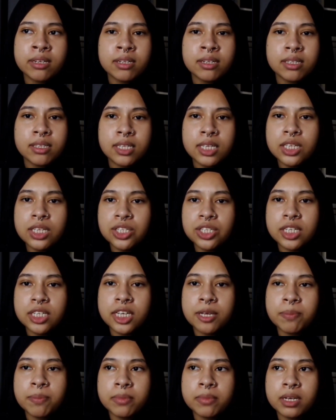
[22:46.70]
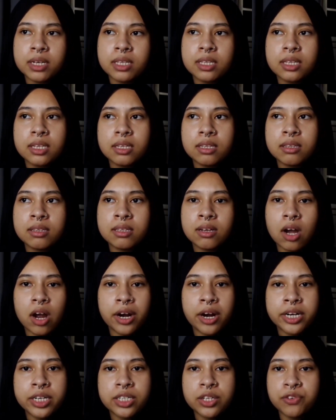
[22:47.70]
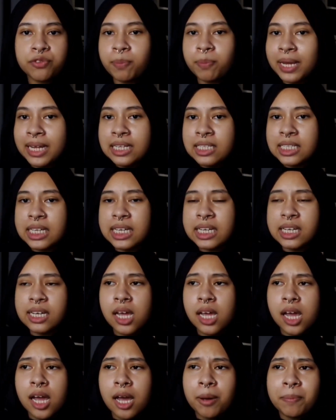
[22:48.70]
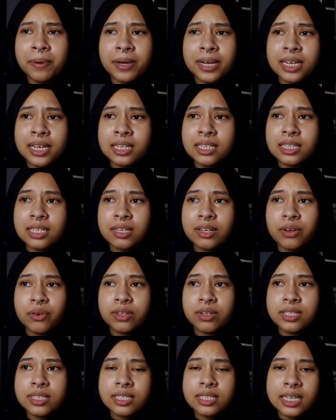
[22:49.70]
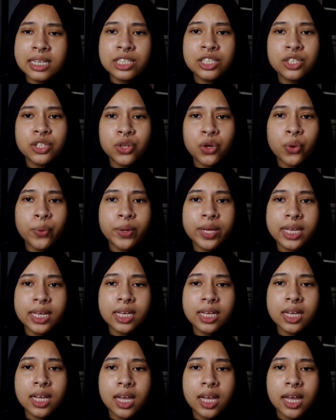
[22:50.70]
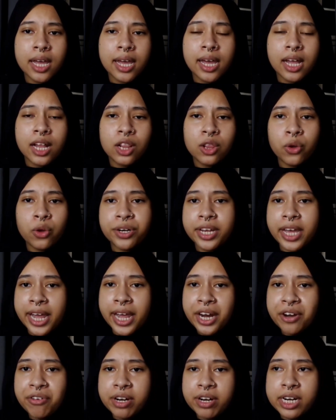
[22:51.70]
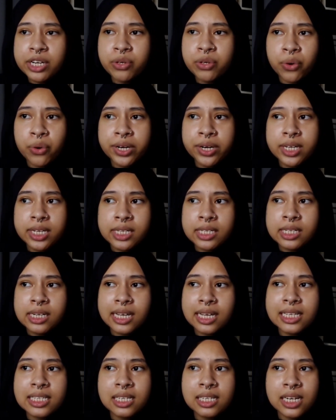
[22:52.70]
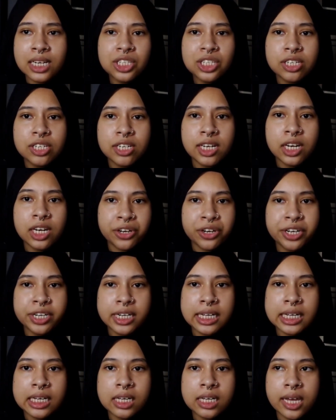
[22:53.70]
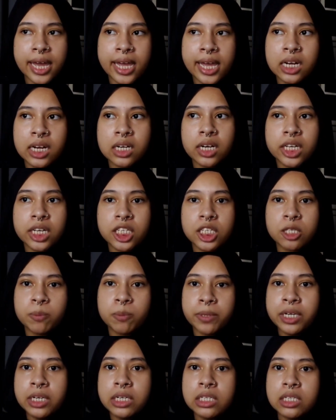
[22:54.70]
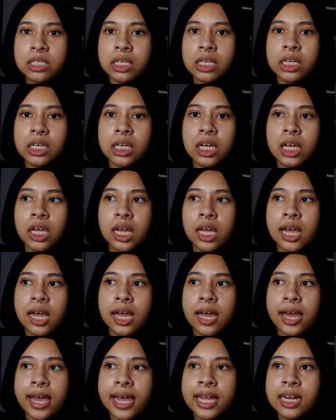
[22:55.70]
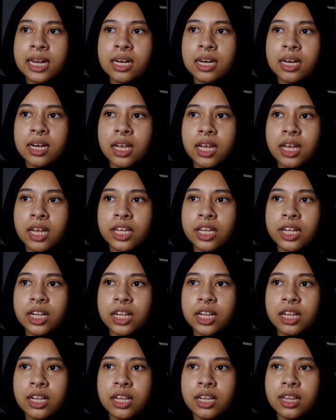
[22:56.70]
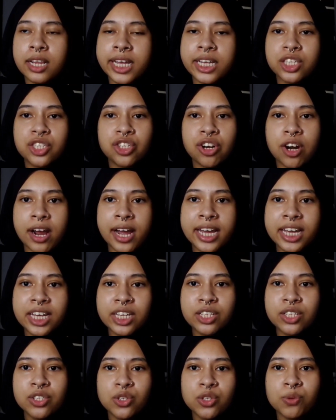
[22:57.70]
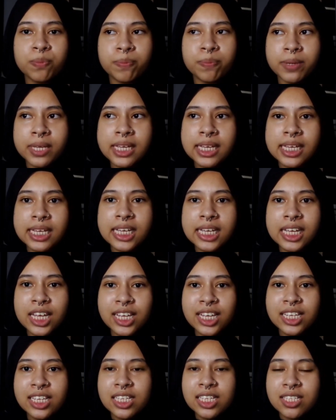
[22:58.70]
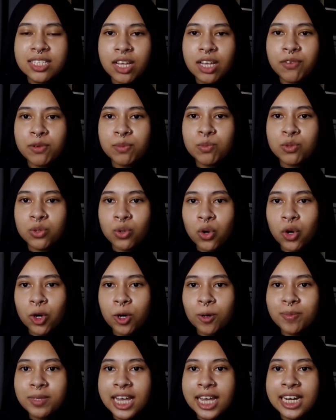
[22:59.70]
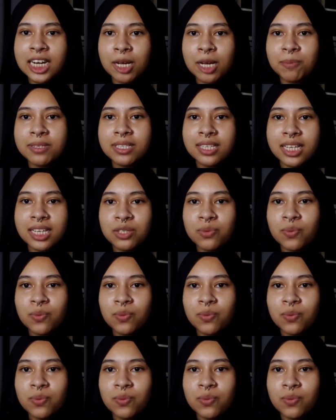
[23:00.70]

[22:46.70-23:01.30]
teaching him the art of painting. But since knowing Lord Henry, Dorian is literally learning and experiencing and like trying to be self-absorbed and obsessed